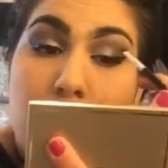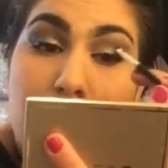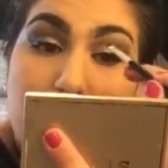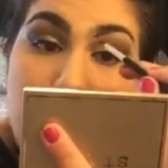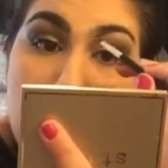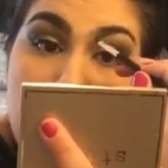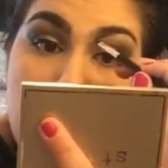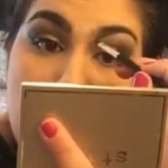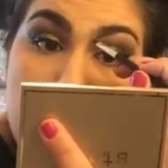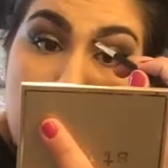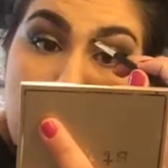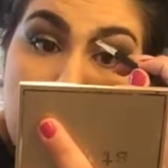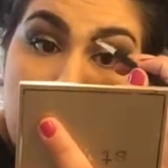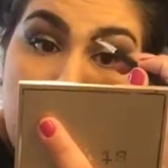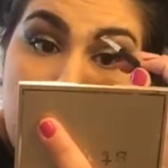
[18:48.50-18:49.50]
I hope I'm not
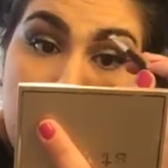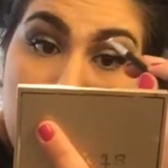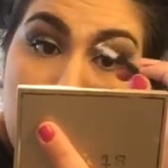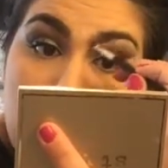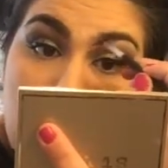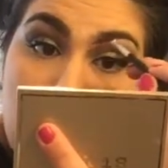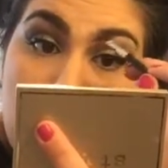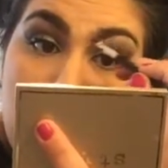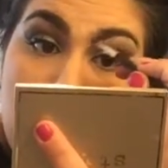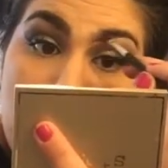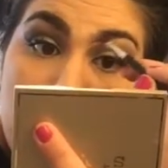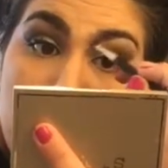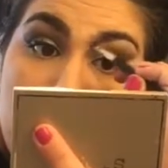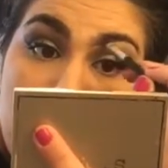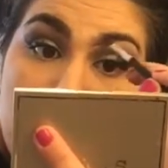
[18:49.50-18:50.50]
putting my
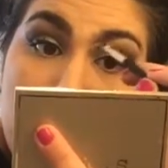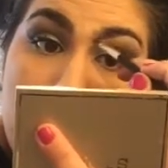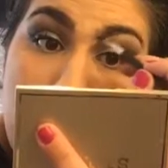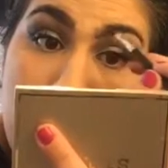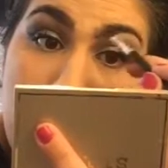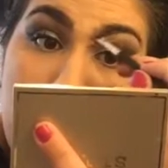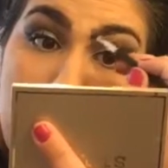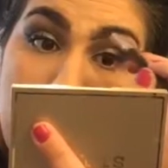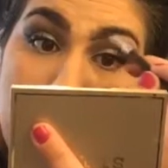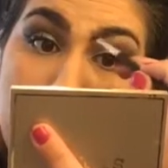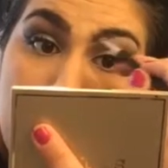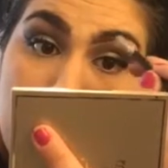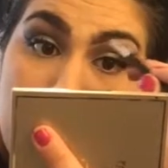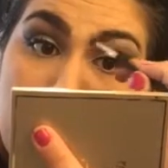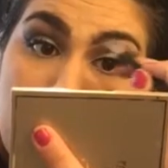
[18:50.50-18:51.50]
palette
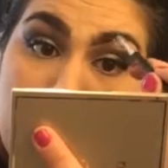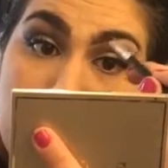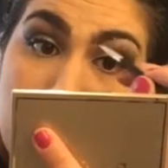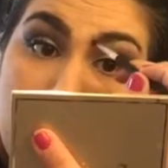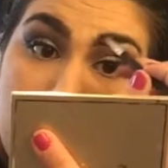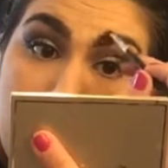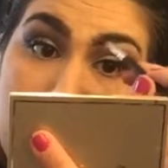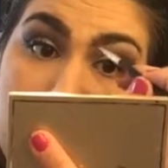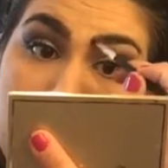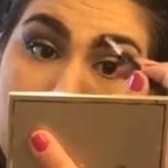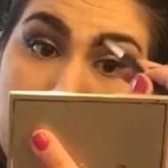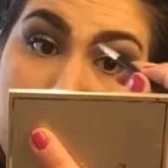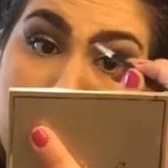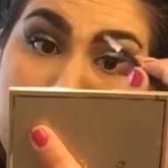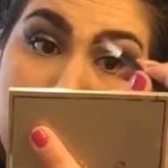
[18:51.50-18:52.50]
up in y'all's
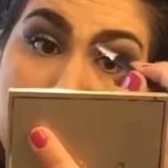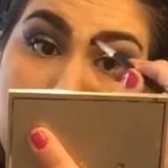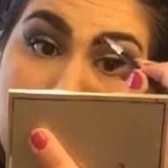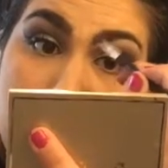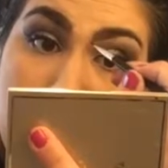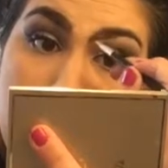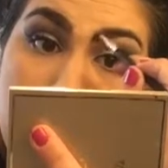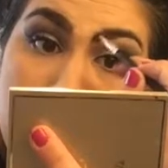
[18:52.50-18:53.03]
face.